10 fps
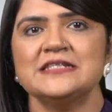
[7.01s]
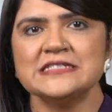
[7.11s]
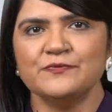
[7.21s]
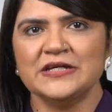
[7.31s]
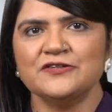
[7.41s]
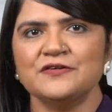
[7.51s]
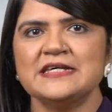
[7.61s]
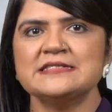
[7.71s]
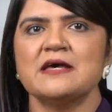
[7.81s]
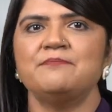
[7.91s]
this video
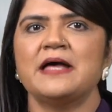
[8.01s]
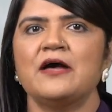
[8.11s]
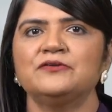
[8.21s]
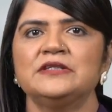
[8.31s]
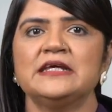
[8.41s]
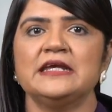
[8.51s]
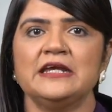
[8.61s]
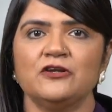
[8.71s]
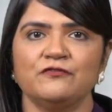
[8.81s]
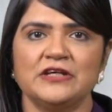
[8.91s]
is about the
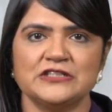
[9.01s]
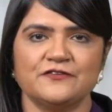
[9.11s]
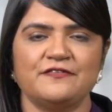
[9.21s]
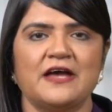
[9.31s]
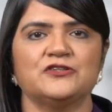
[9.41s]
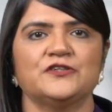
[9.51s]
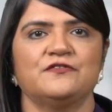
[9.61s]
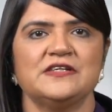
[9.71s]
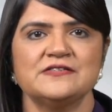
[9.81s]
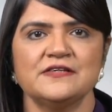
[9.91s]
Innovator Founder
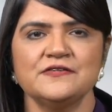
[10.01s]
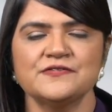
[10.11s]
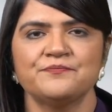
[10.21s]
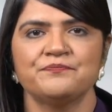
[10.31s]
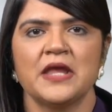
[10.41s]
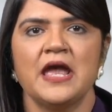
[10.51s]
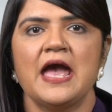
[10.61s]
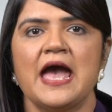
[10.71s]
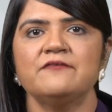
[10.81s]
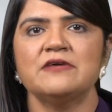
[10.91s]
Visas,
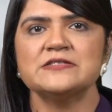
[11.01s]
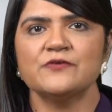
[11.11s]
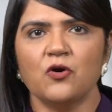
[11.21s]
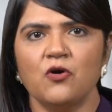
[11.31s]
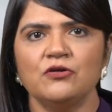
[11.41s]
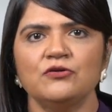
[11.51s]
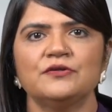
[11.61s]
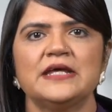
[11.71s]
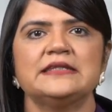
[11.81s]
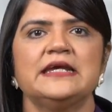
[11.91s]
and as we all
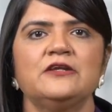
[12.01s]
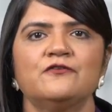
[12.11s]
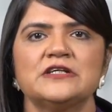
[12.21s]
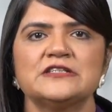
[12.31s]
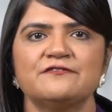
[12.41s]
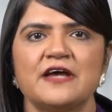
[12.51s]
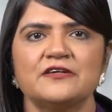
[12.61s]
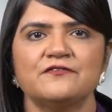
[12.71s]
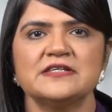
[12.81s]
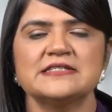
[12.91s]
know that the Innovator
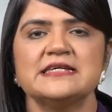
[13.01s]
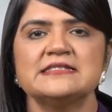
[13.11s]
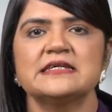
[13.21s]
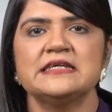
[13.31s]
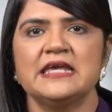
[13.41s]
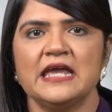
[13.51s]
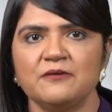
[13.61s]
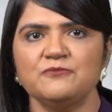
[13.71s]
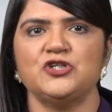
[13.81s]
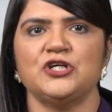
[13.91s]
Founder Visa is a
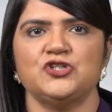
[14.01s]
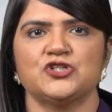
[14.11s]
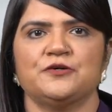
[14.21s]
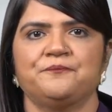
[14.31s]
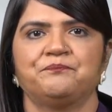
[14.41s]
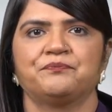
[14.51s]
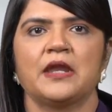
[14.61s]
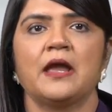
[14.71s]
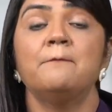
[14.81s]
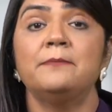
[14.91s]
game changer.
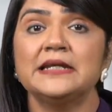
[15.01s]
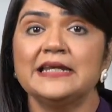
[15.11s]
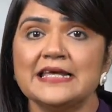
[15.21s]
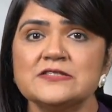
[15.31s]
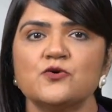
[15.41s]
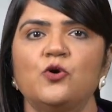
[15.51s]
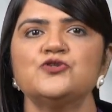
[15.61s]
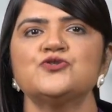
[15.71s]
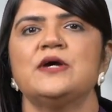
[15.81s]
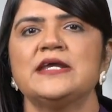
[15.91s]
But let's
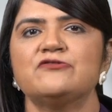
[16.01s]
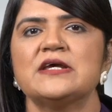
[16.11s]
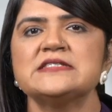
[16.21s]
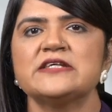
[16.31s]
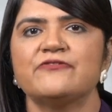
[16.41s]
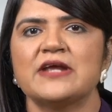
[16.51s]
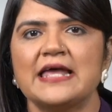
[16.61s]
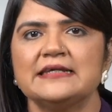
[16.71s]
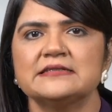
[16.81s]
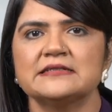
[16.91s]
also address the
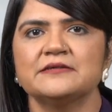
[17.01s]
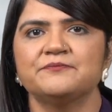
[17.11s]
reality.